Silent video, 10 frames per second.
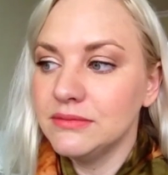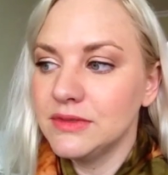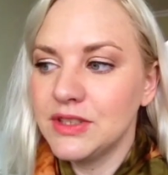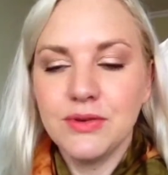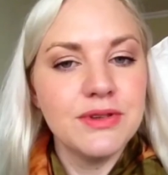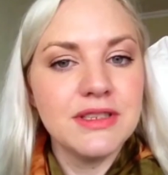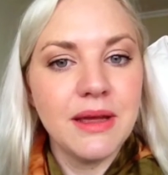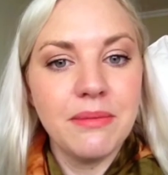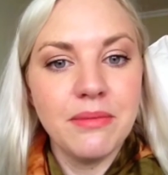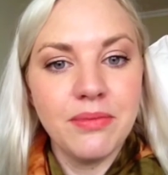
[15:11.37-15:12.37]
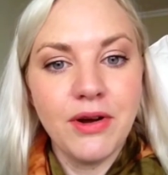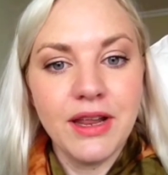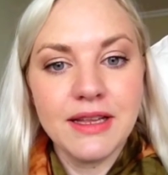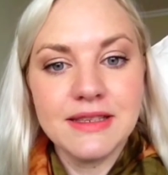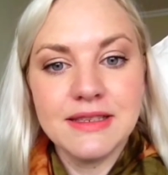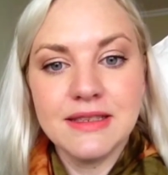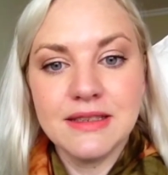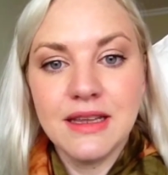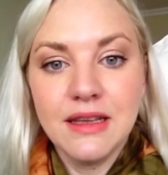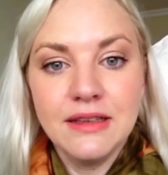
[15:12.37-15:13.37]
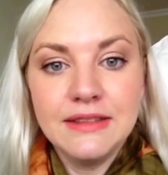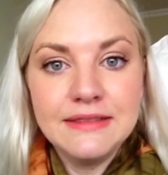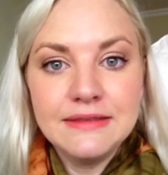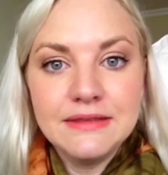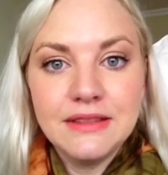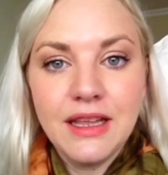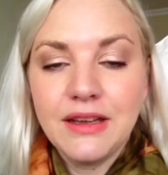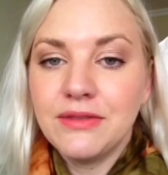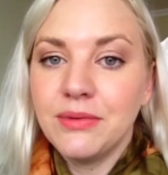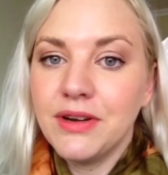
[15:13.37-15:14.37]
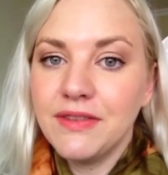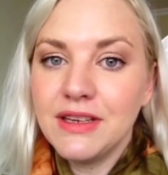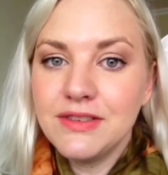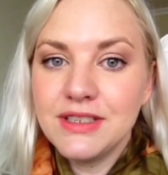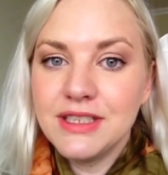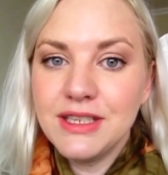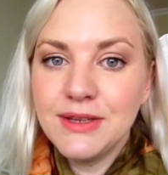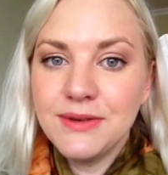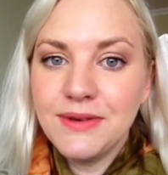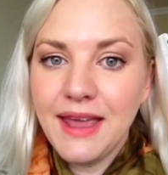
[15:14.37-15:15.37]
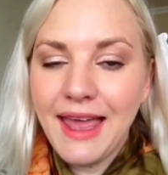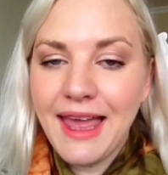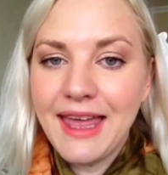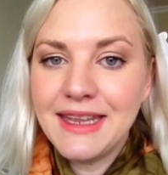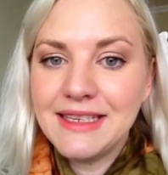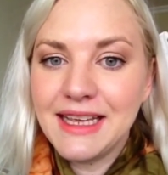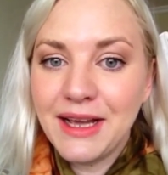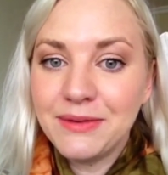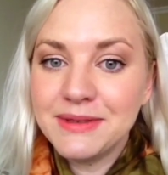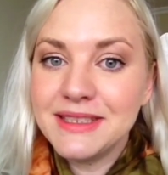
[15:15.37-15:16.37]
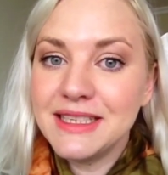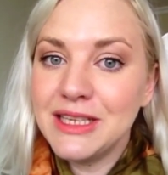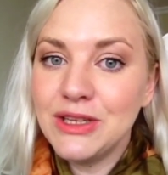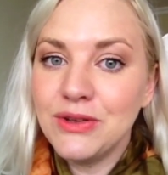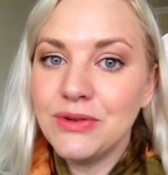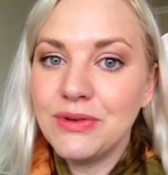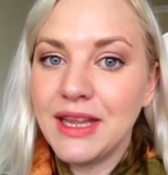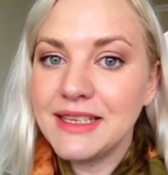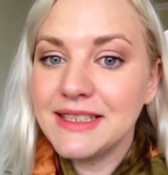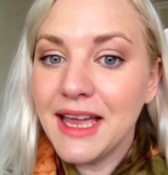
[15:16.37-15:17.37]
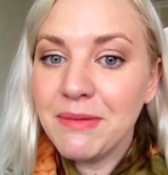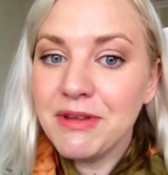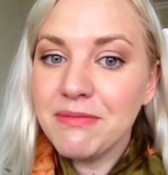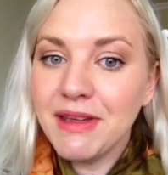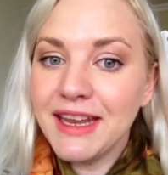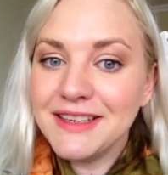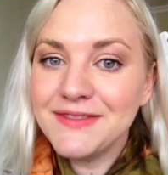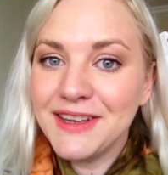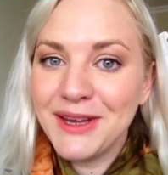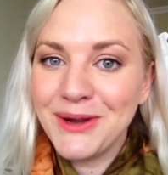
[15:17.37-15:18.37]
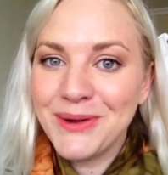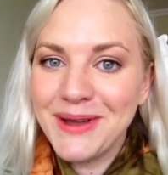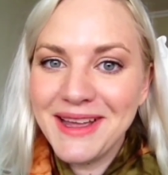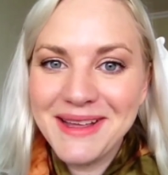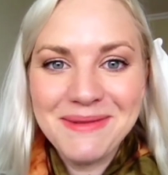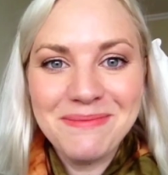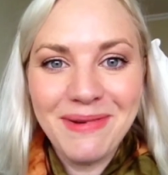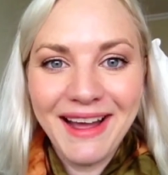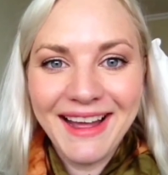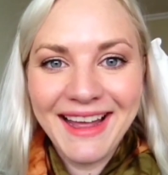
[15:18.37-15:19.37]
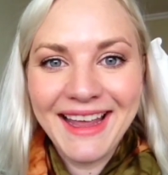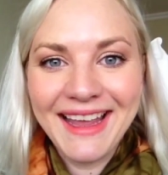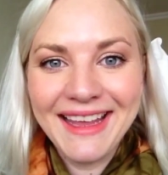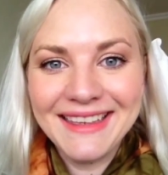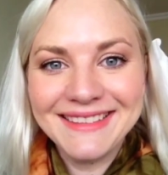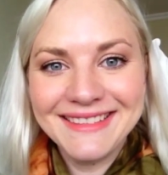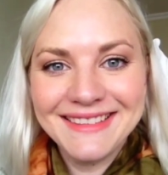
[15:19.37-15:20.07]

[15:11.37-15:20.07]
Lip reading: saw some products that were of interest to you, and I will see you next time with my next video. Bye!